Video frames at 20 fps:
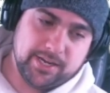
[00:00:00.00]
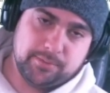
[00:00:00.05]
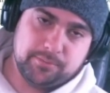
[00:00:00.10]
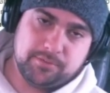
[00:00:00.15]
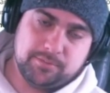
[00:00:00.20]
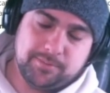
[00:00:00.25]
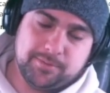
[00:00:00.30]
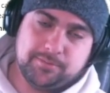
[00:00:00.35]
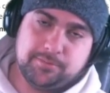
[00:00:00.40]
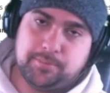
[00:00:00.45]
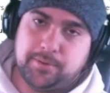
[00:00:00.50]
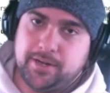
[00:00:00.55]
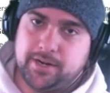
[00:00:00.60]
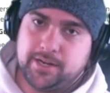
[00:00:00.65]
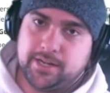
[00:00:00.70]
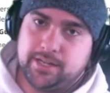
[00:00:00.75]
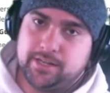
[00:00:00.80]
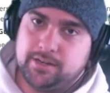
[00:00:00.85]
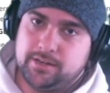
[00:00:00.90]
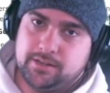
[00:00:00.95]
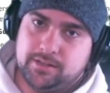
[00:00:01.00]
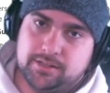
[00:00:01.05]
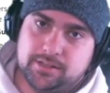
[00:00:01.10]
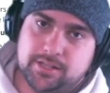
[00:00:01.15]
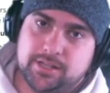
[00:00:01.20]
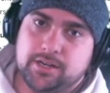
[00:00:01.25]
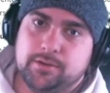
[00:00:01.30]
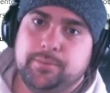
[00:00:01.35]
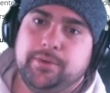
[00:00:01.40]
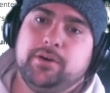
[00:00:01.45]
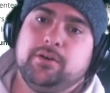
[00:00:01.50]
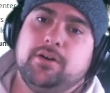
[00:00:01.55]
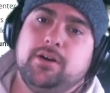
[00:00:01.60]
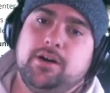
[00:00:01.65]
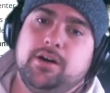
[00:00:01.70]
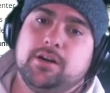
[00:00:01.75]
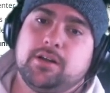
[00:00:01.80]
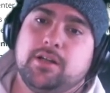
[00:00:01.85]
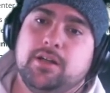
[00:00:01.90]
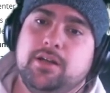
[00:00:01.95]
have been spawning in a little bit
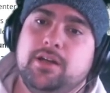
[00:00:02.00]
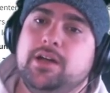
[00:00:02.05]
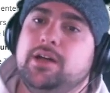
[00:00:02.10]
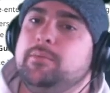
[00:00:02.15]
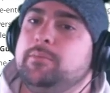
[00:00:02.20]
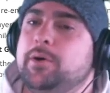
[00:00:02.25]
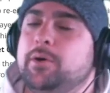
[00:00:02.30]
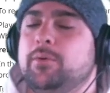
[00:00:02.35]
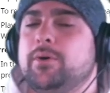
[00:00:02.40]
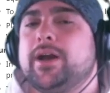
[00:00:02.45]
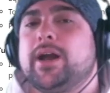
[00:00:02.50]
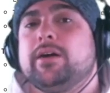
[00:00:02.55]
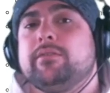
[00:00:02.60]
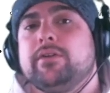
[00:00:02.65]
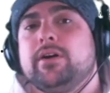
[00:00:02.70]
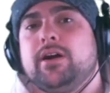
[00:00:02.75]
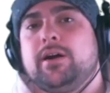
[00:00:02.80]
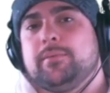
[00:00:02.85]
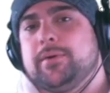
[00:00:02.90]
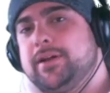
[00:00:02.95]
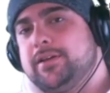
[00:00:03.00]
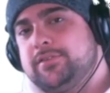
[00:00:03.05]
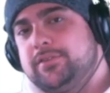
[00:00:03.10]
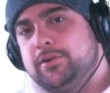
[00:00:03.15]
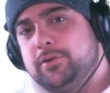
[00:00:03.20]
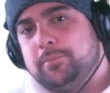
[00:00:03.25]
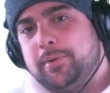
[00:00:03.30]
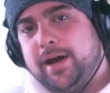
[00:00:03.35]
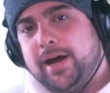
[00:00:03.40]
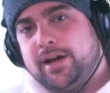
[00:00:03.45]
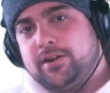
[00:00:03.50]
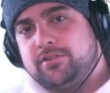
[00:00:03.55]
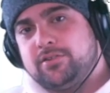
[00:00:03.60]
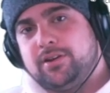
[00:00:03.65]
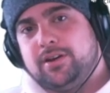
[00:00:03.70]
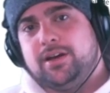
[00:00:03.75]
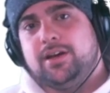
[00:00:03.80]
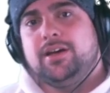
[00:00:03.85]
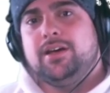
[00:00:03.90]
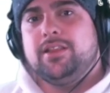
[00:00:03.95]
wrong. But whatever. I mean, it's a new patch.
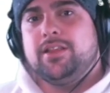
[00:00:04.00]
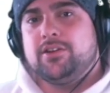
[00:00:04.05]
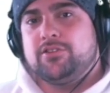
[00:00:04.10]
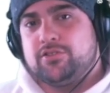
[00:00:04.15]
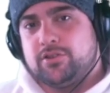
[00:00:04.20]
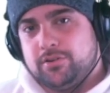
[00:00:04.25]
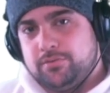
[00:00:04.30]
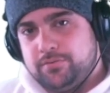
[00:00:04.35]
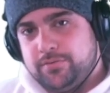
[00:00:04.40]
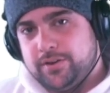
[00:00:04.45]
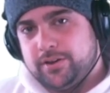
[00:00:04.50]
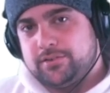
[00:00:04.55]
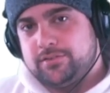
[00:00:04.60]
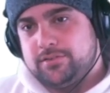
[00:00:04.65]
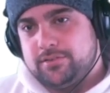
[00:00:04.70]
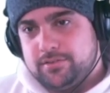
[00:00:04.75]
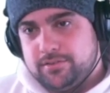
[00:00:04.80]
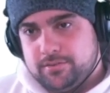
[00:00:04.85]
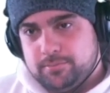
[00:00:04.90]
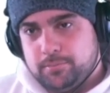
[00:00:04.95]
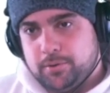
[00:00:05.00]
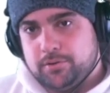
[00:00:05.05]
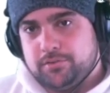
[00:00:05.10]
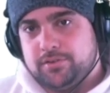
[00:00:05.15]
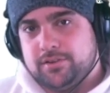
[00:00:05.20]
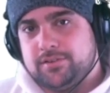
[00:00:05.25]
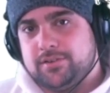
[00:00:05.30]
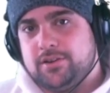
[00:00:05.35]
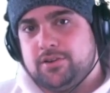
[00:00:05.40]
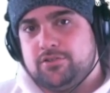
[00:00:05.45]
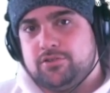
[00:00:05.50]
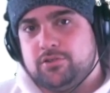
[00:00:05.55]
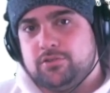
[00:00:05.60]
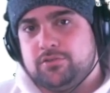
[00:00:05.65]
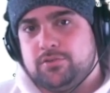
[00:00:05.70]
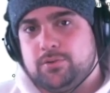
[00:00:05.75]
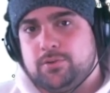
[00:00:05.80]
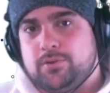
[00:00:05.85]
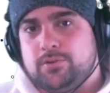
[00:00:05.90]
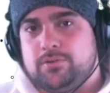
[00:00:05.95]
They should fix most of these issues
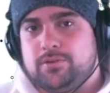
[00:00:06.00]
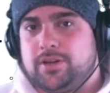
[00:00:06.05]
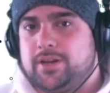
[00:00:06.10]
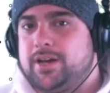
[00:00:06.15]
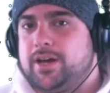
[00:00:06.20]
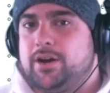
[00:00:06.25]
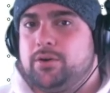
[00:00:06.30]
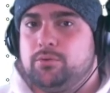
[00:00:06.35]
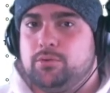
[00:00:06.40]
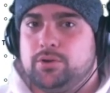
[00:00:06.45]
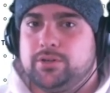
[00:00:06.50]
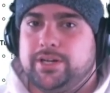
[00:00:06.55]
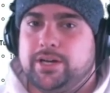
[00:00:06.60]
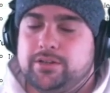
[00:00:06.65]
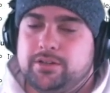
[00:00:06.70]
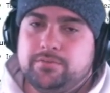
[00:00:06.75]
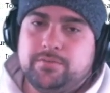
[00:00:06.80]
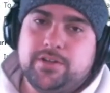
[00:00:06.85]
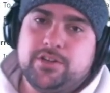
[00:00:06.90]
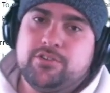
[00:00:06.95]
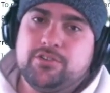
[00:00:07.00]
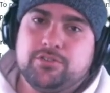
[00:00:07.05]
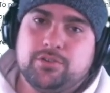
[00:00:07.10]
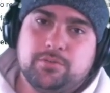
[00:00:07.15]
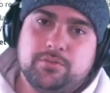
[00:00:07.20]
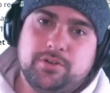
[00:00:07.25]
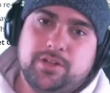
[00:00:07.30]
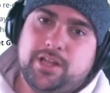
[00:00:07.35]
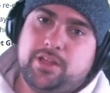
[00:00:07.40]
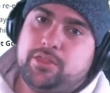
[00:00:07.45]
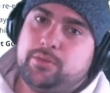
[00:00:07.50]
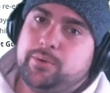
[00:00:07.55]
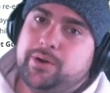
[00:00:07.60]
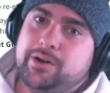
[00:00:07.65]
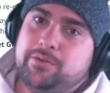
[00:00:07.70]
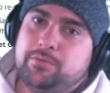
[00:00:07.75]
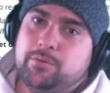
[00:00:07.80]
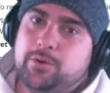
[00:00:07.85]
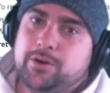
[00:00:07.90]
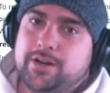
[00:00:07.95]
soon. They kind of rolled out the features over like 3
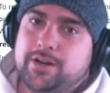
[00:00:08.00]
or 4